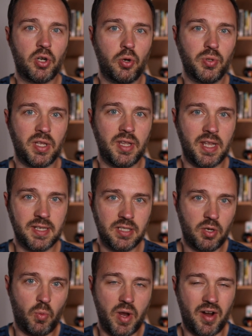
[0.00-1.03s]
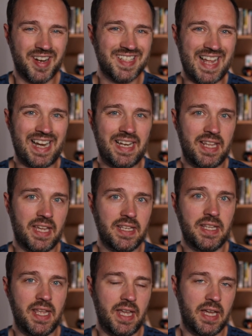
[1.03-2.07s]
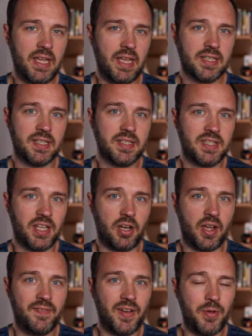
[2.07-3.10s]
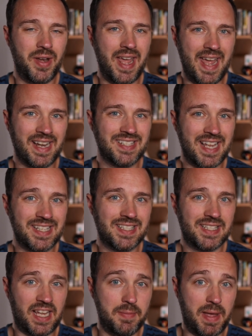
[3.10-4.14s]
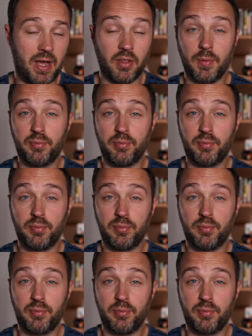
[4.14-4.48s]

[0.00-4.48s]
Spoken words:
recording this, we are exactly a year since the iPhone XS came out.